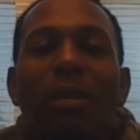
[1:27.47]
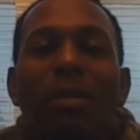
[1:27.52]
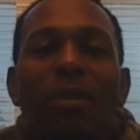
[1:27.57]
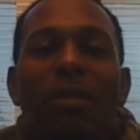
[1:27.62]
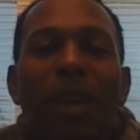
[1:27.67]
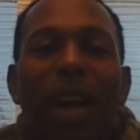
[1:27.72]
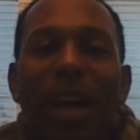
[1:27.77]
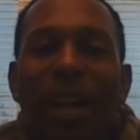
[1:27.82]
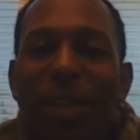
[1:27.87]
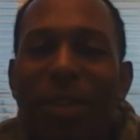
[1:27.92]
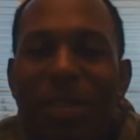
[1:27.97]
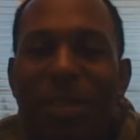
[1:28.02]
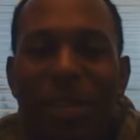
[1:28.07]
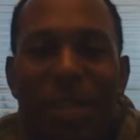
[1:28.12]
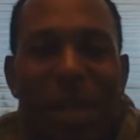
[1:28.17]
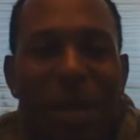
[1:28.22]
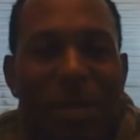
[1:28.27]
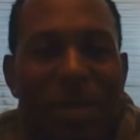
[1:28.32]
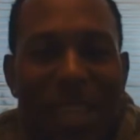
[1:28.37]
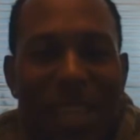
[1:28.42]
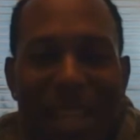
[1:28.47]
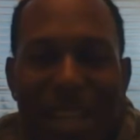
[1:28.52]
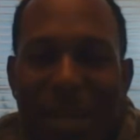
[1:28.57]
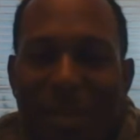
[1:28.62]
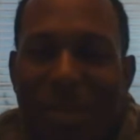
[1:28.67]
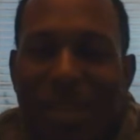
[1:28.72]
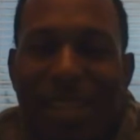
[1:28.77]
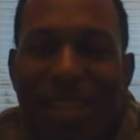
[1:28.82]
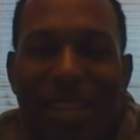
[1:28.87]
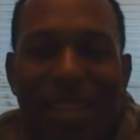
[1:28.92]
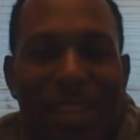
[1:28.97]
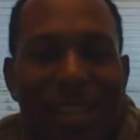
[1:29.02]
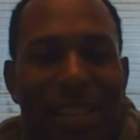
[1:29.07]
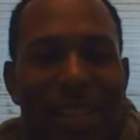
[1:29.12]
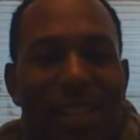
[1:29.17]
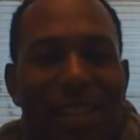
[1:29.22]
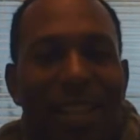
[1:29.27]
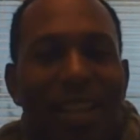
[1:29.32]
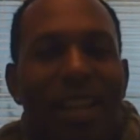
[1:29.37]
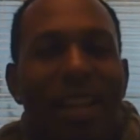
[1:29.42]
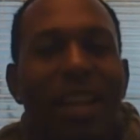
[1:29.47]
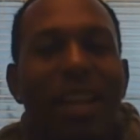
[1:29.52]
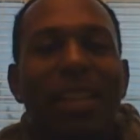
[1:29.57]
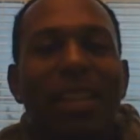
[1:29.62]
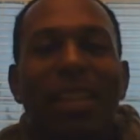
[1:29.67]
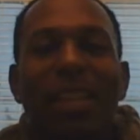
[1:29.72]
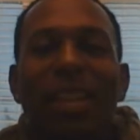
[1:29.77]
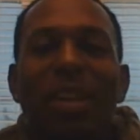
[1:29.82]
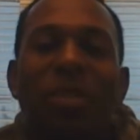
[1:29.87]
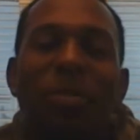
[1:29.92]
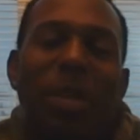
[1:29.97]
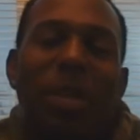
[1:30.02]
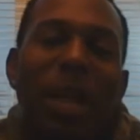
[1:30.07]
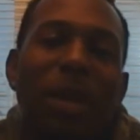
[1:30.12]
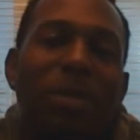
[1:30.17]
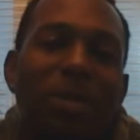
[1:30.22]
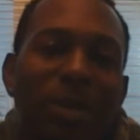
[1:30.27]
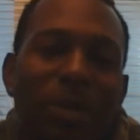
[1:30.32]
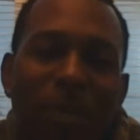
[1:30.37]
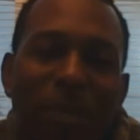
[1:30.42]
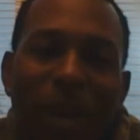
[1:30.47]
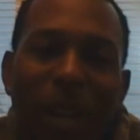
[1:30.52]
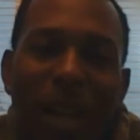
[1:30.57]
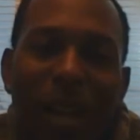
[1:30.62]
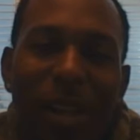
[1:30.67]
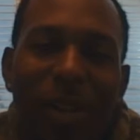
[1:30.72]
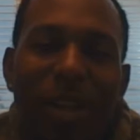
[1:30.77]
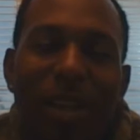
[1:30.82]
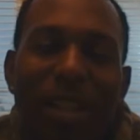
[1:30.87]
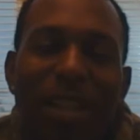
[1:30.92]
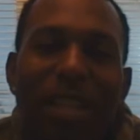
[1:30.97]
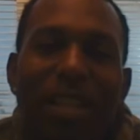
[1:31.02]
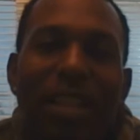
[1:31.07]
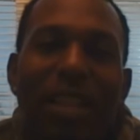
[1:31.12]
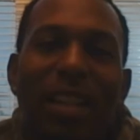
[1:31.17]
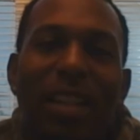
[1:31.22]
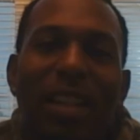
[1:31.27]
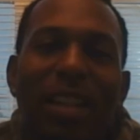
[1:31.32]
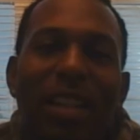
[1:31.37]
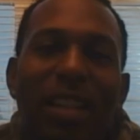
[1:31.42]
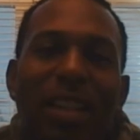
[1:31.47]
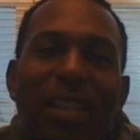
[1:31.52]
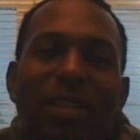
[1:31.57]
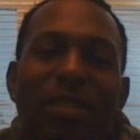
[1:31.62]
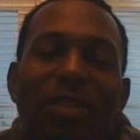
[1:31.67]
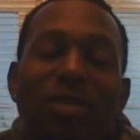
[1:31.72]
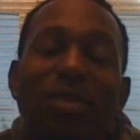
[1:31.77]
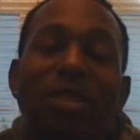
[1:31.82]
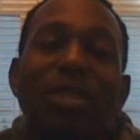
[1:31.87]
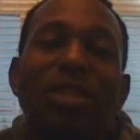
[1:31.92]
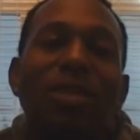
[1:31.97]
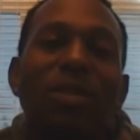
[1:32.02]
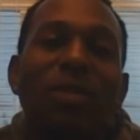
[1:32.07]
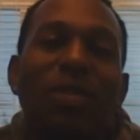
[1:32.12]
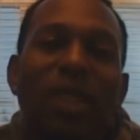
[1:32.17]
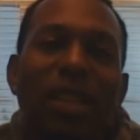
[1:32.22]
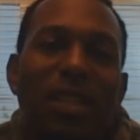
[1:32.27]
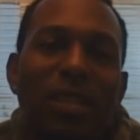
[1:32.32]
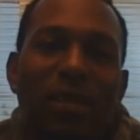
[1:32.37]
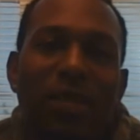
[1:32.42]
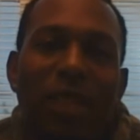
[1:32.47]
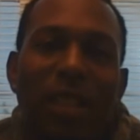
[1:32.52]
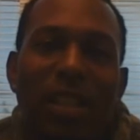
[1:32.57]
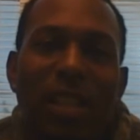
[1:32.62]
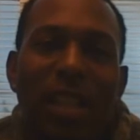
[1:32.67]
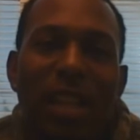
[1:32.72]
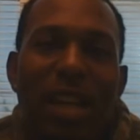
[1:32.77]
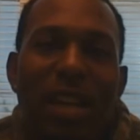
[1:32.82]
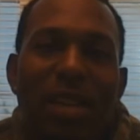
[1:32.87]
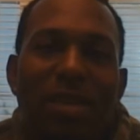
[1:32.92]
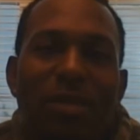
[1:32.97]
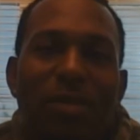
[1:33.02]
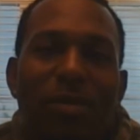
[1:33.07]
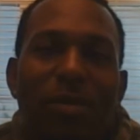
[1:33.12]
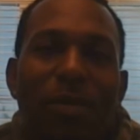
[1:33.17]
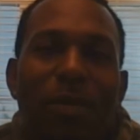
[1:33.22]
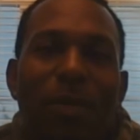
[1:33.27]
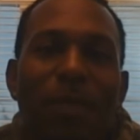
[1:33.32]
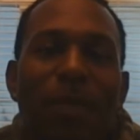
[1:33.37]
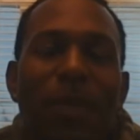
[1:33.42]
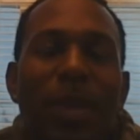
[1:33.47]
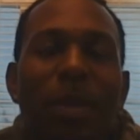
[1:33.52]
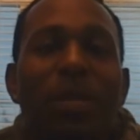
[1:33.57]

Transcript: follow steps A, B, C that they will be able to follow in a traditional face to face classroom